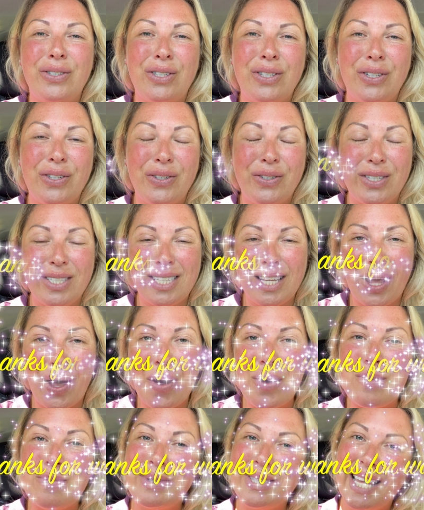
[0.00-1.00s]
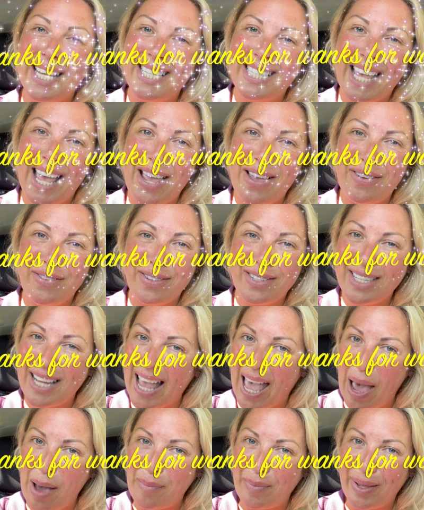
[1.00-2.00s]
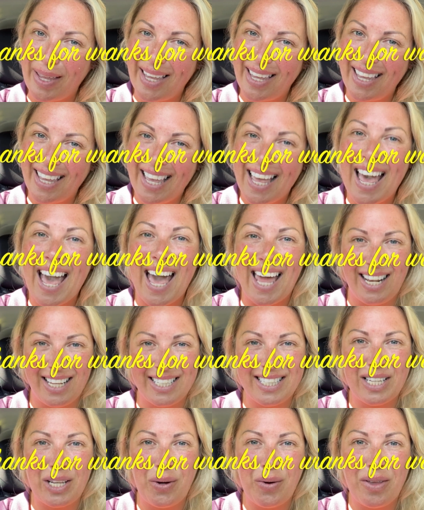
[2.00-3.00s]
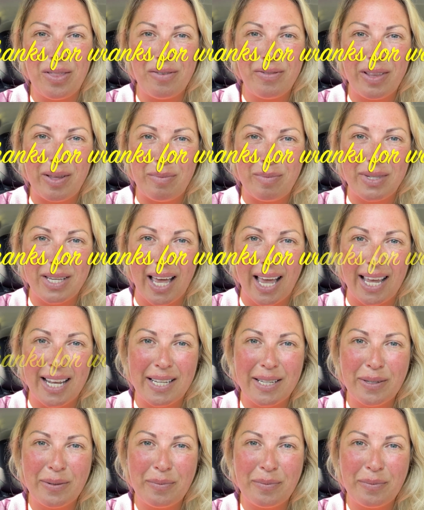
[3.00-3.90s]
to do, stay home, stay safe, stay happy, and I'll see you on the flip side.